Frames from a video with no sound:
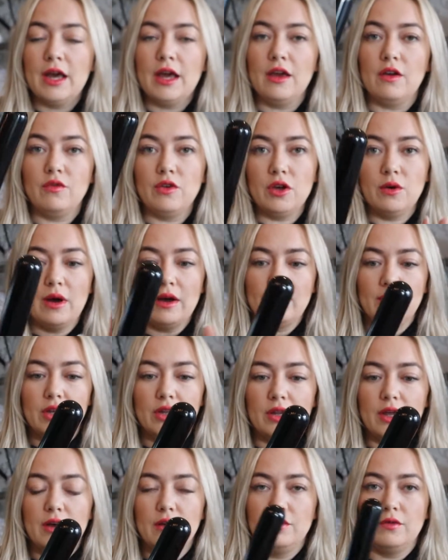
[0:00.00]
If you have a
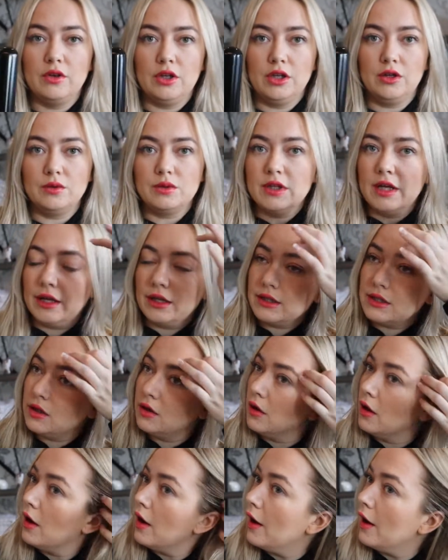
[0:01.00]
glove, use it.